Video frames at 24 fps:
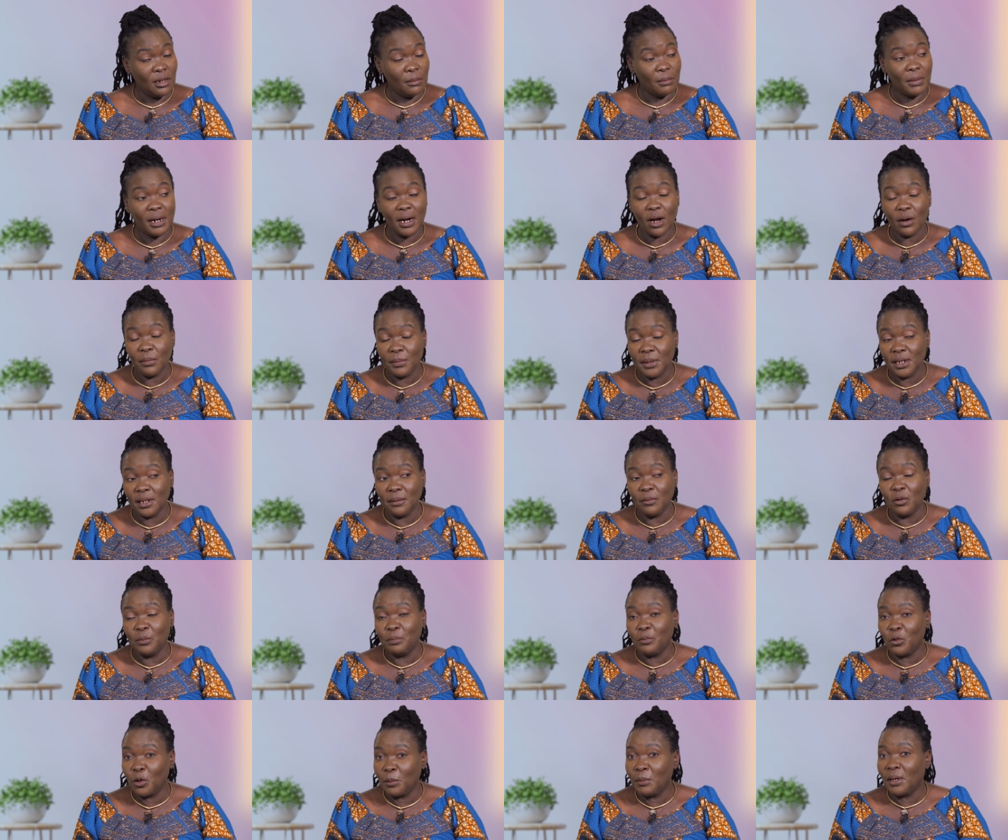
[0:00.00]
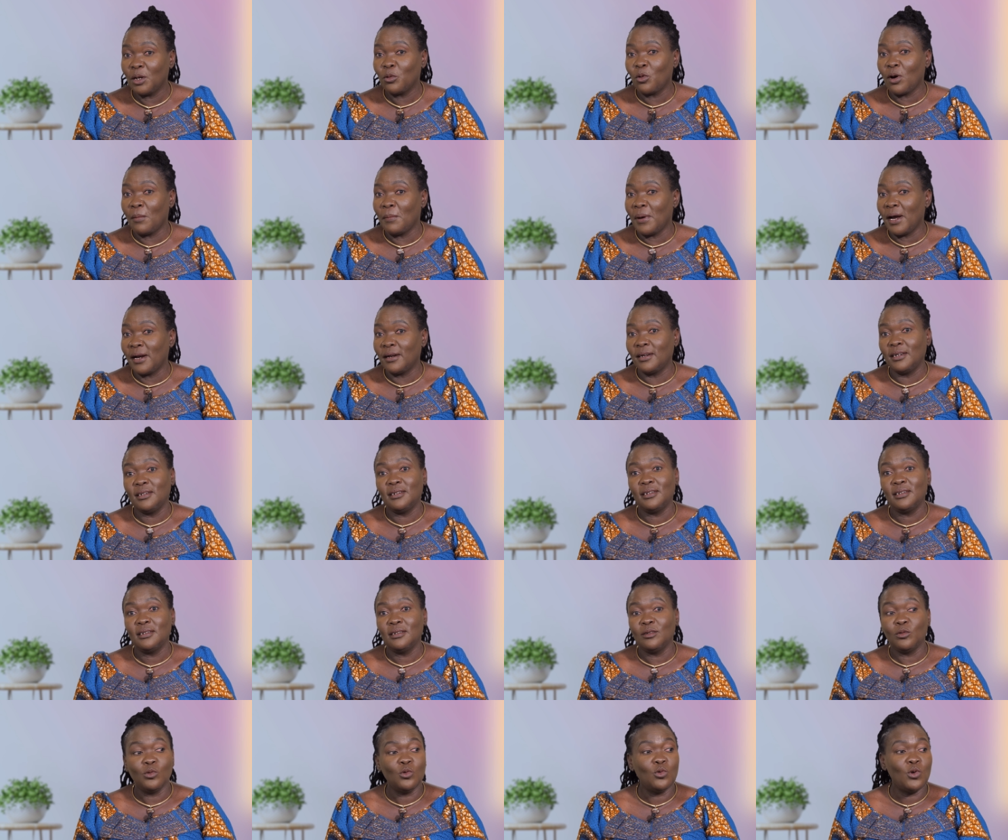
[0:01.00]
But how many women were married
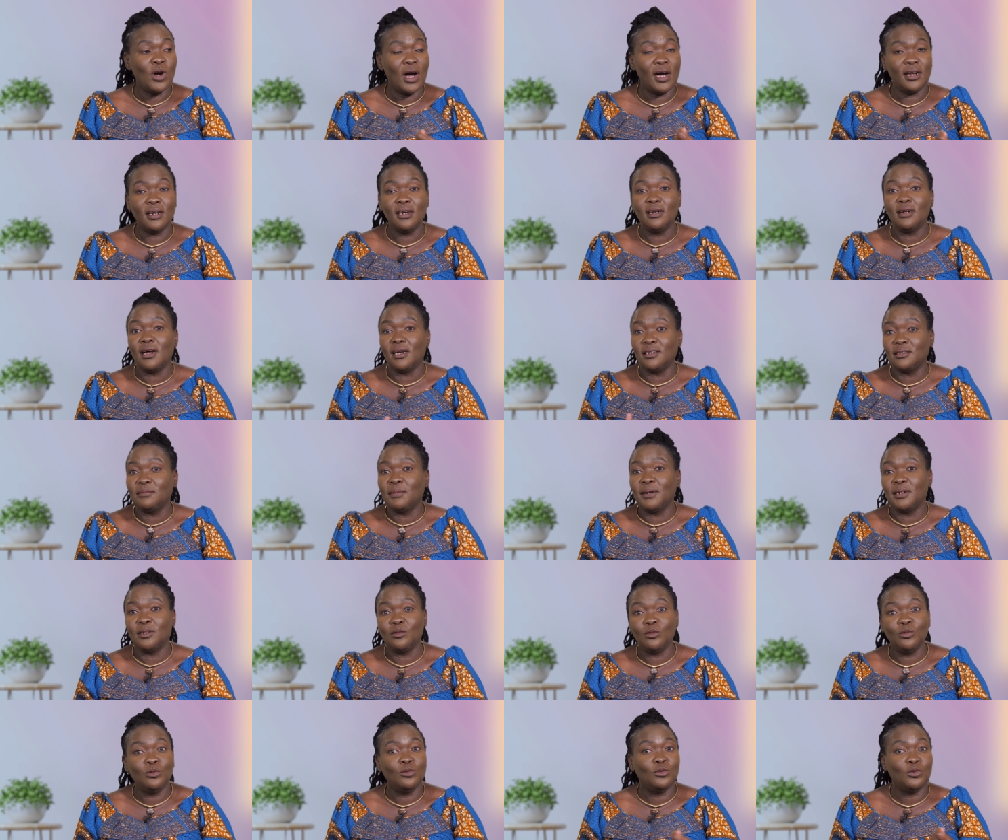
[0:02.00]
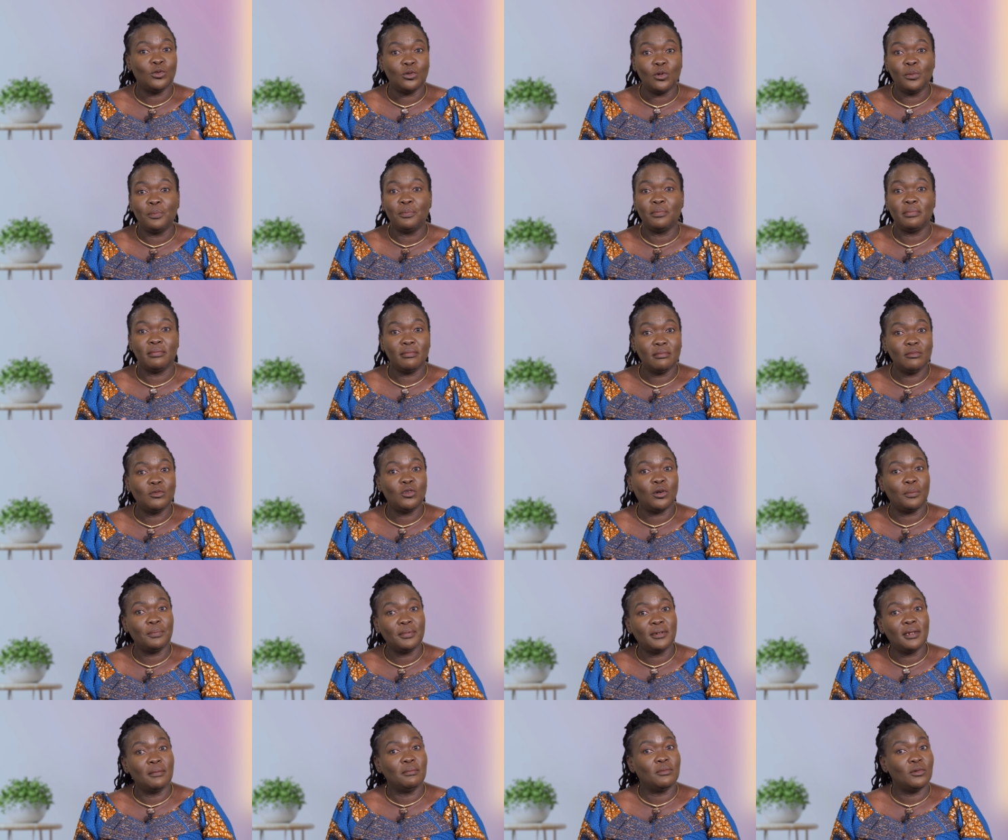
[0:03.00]
who had husband who dropped,
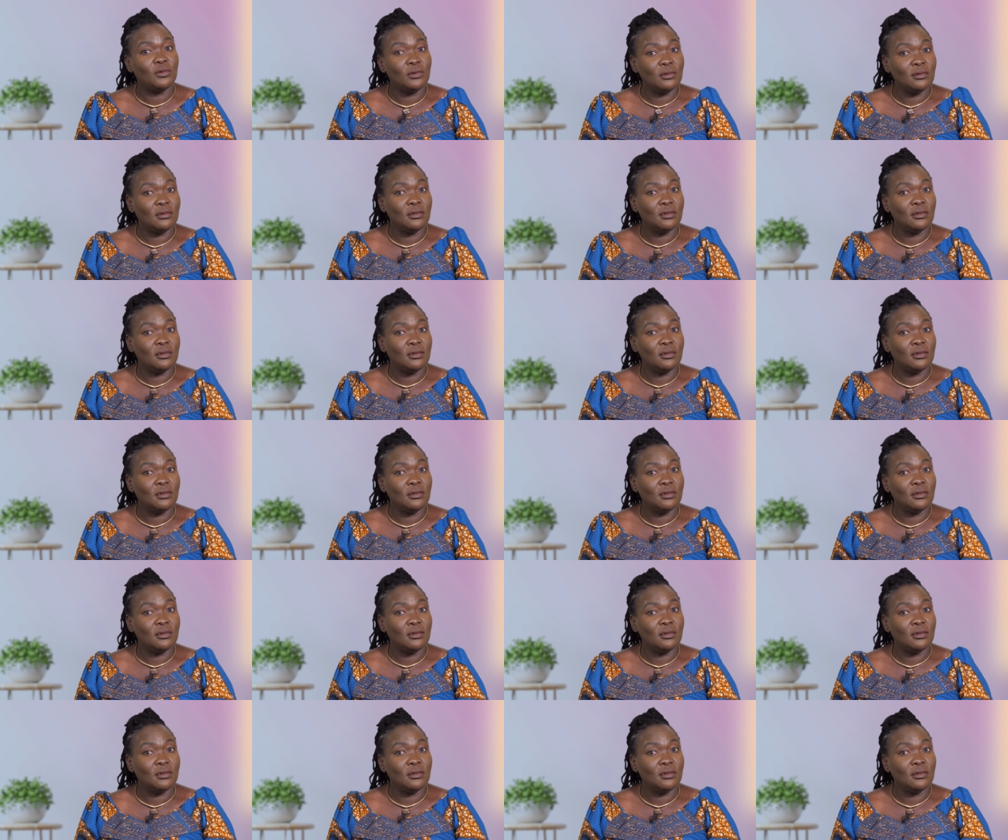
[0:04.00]
dropped them?